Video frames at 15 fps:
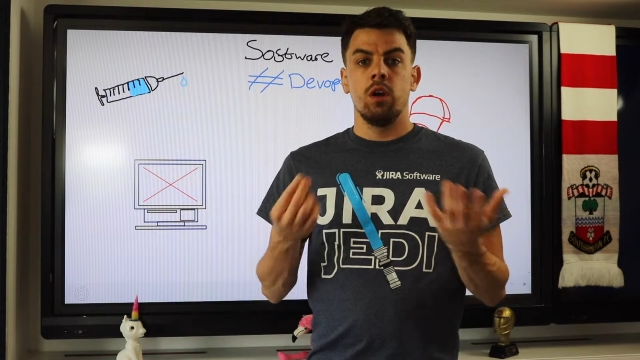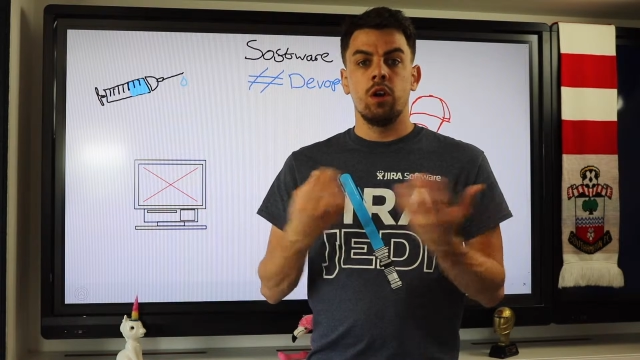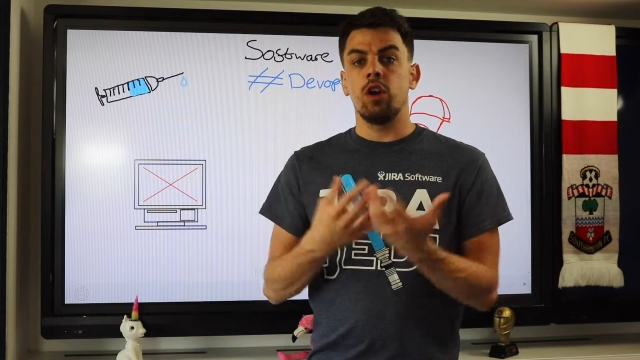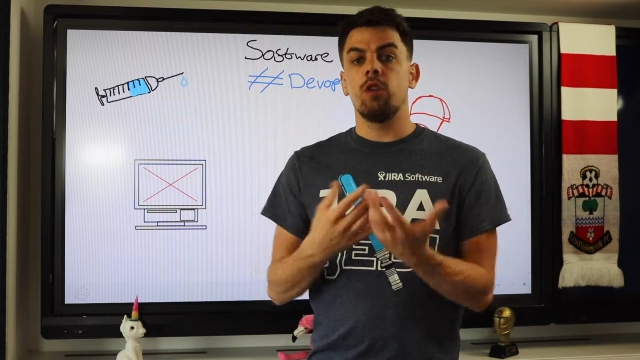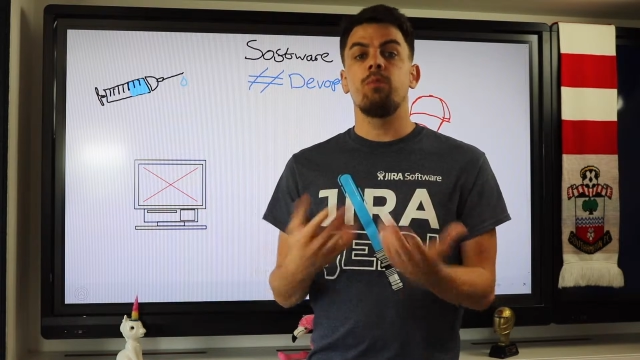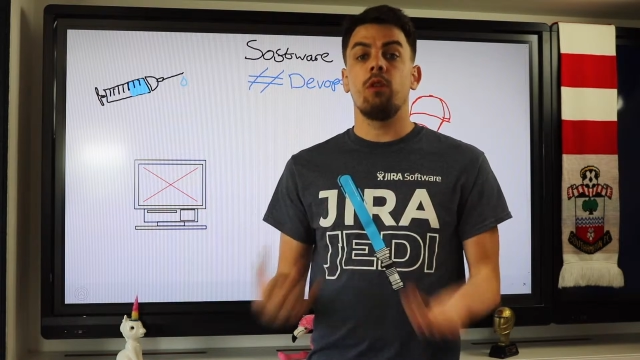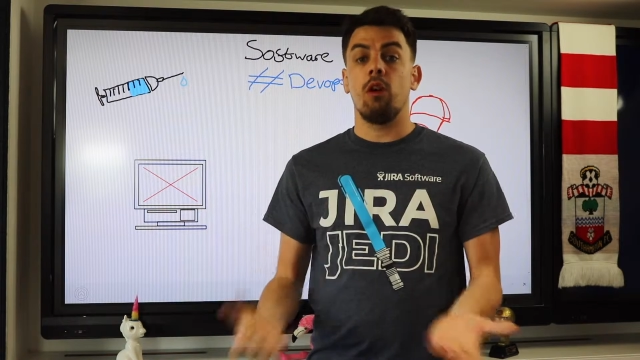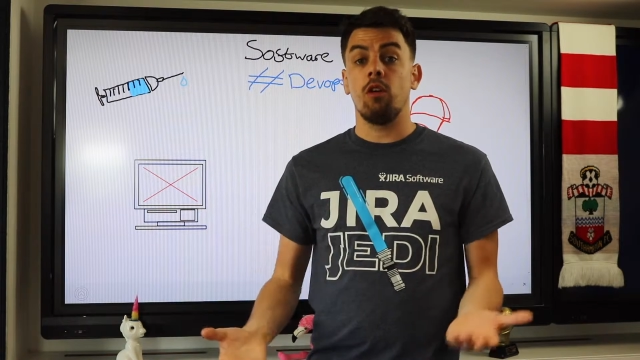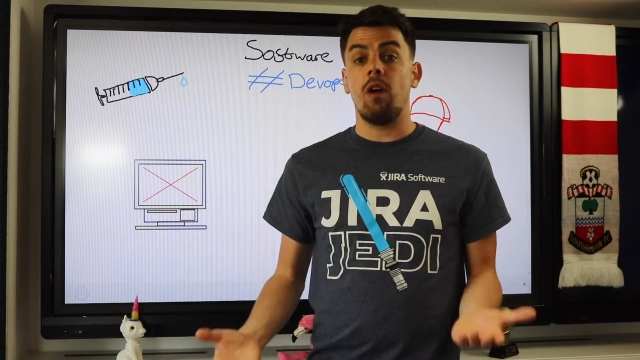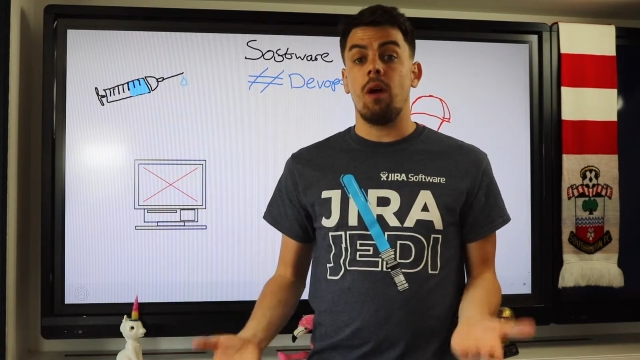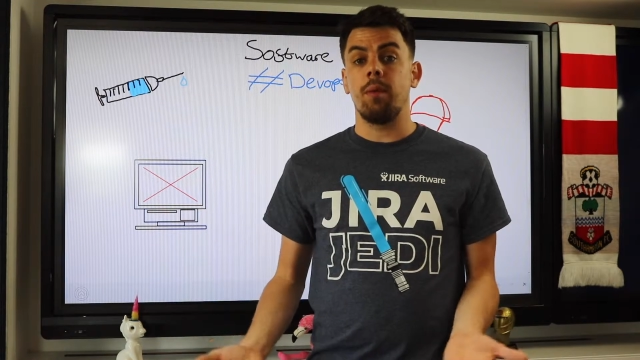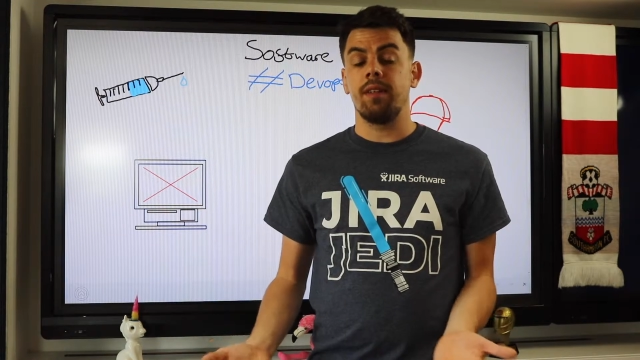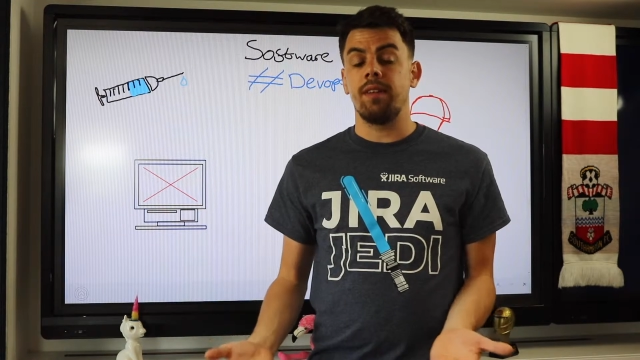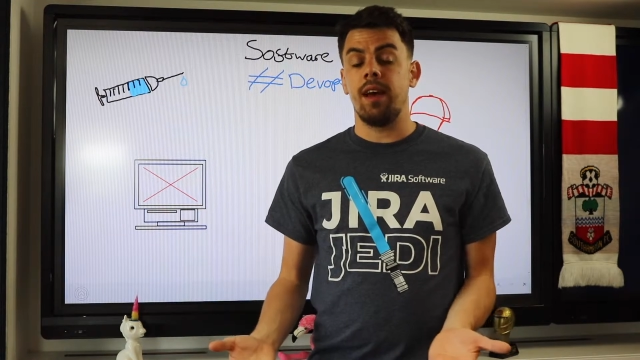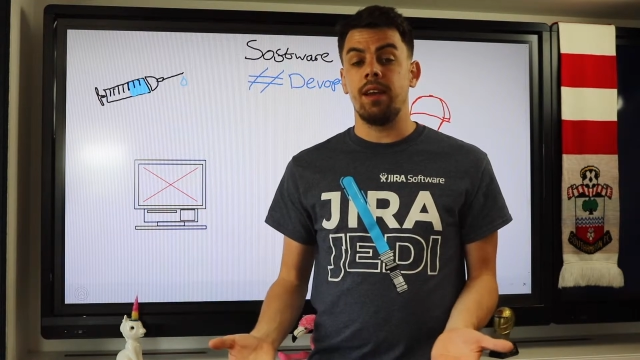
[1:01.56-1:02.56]
good
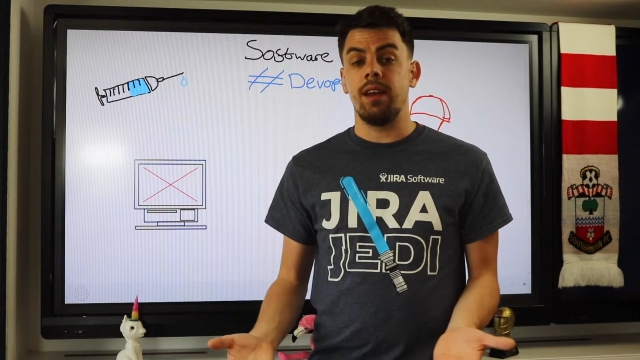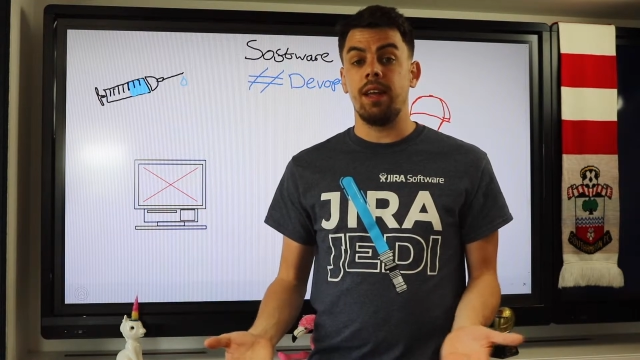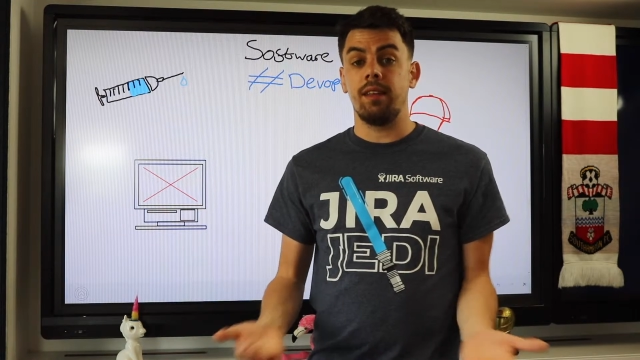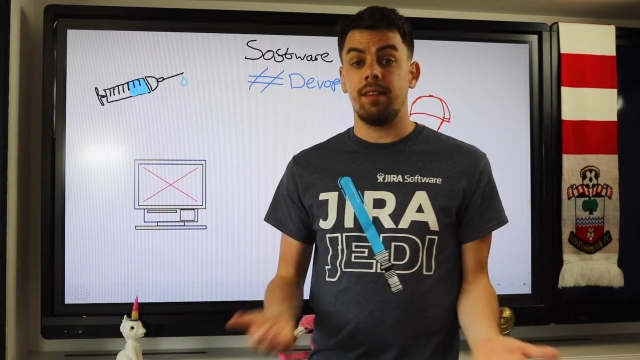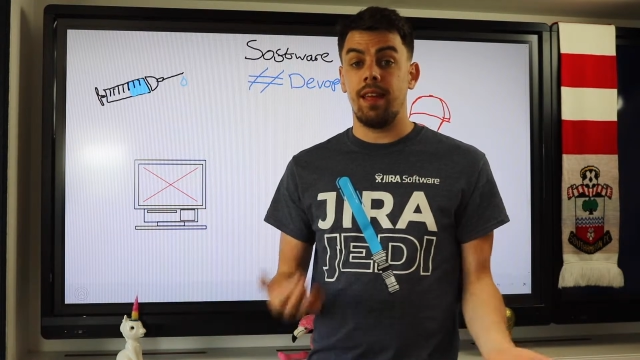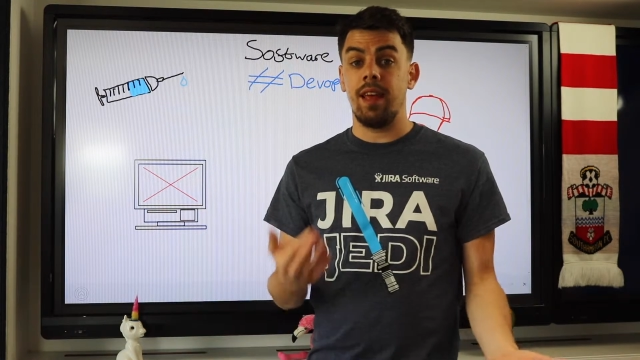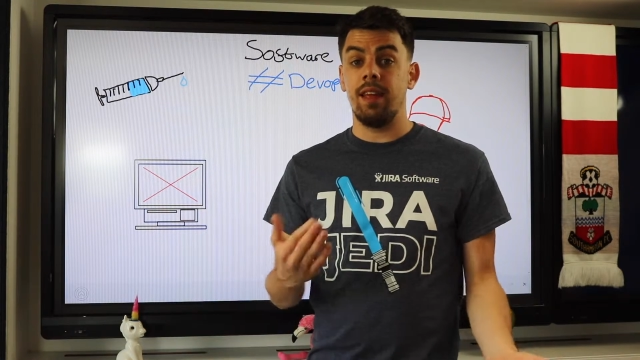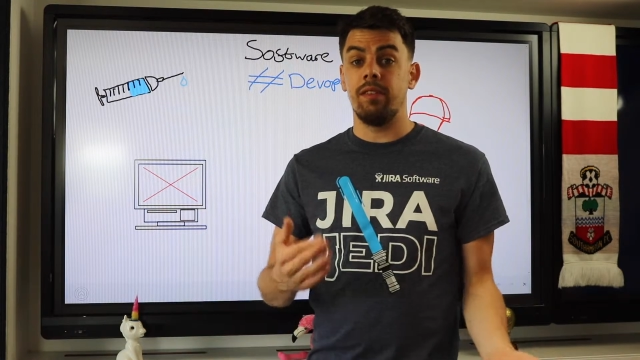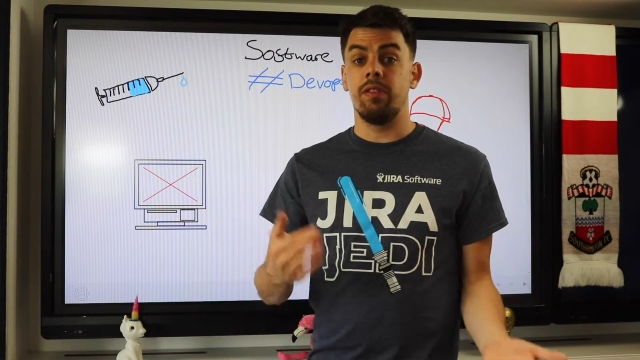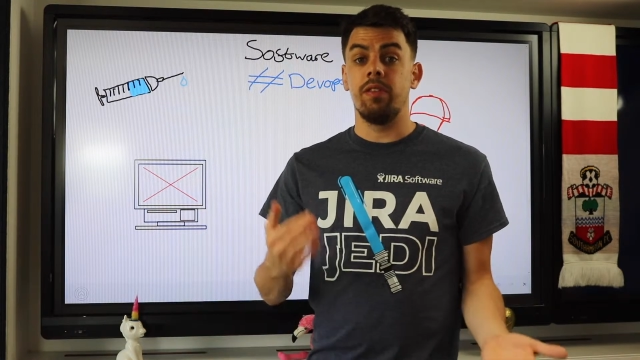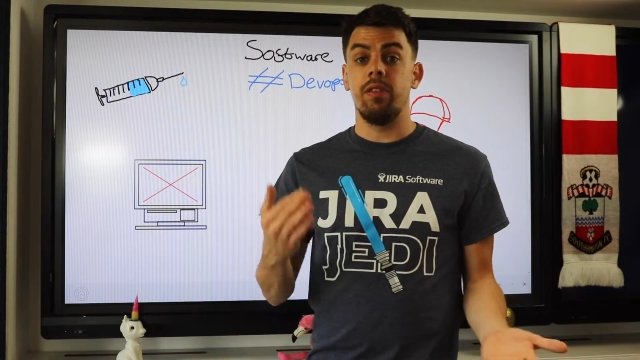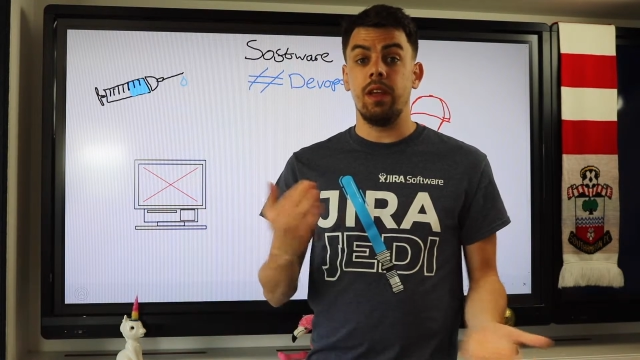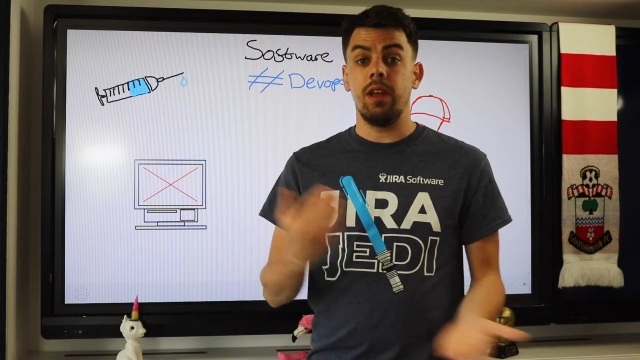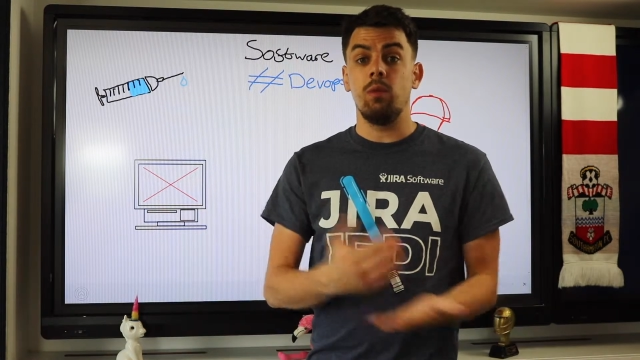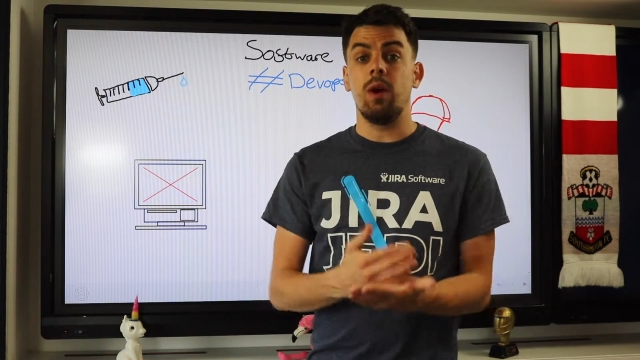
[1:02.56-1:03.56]
programming techniques is the